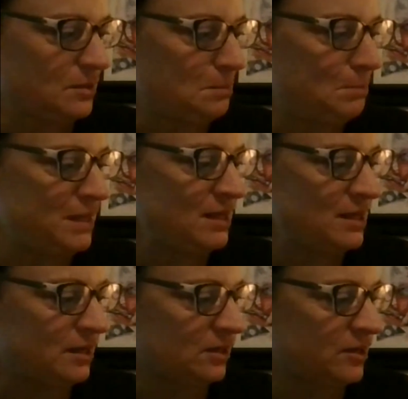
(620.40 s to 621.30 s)

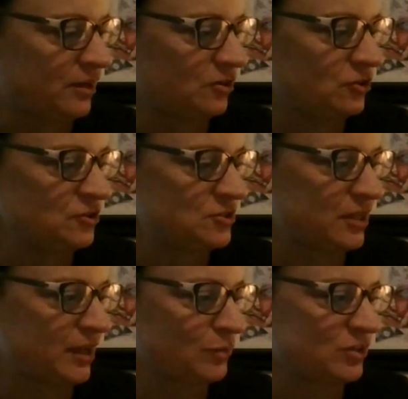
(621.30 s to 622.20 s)
Mia cut her
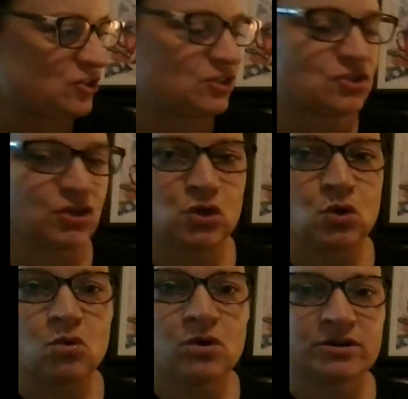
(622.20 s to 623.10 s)
sandwich into
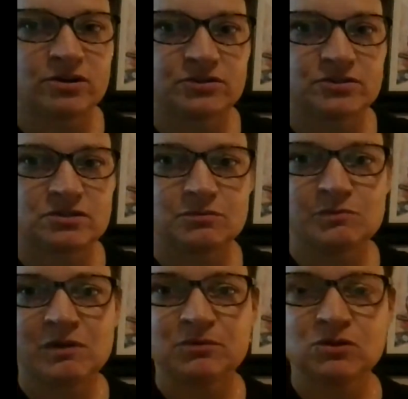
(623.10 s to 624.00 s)
quarters.
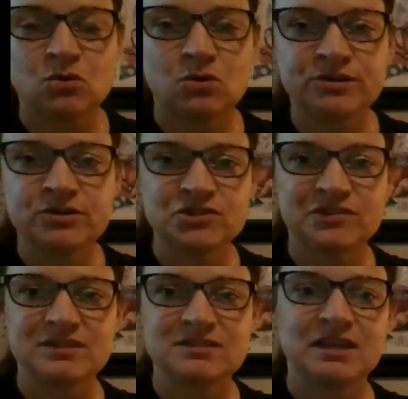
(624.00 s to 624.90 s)
Remember, quarters are
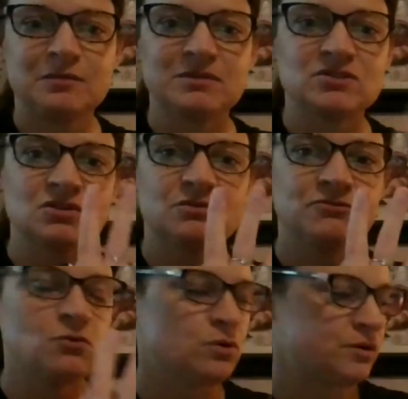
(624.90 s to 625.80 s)
the same as
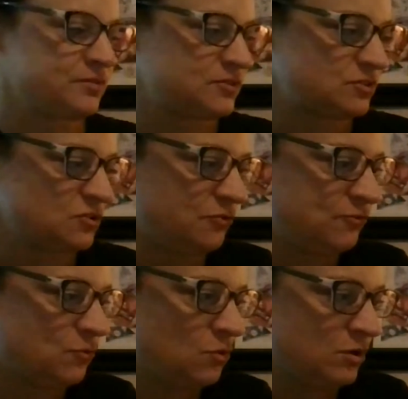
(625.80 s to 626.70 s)
fourths, so
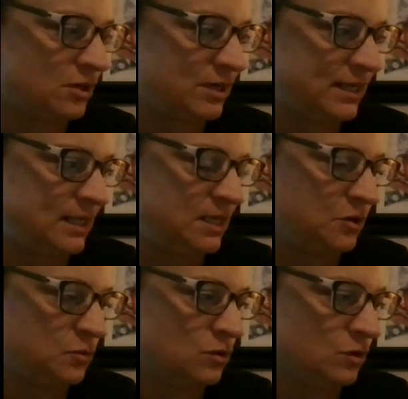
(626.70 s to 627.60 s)
4
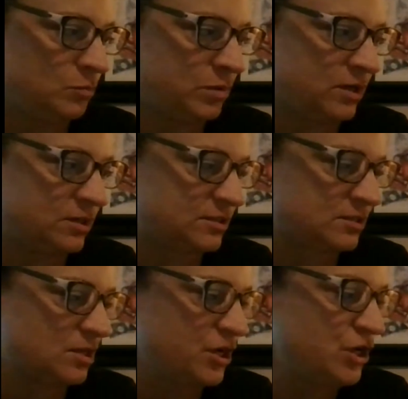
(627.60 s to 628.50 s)
equal
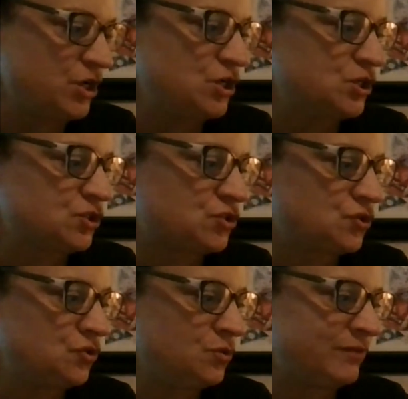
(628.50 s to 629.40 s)
parts.
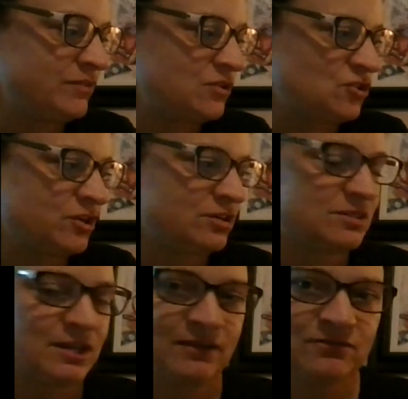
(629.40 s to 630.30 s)
2 of the
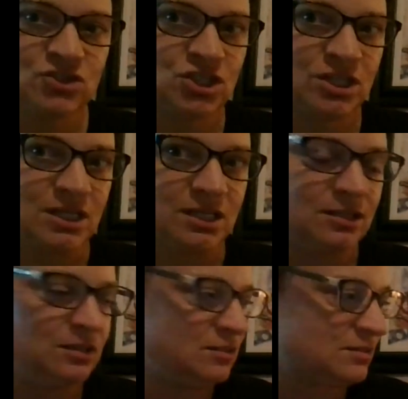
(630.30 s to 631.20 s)
shares have
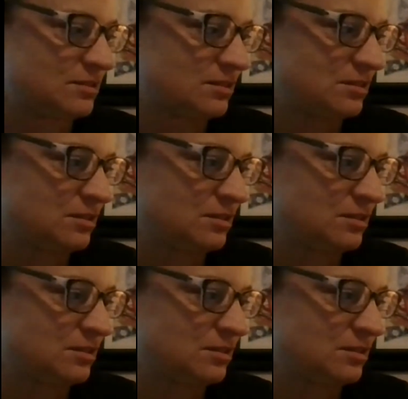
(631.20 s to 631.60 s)
cheese.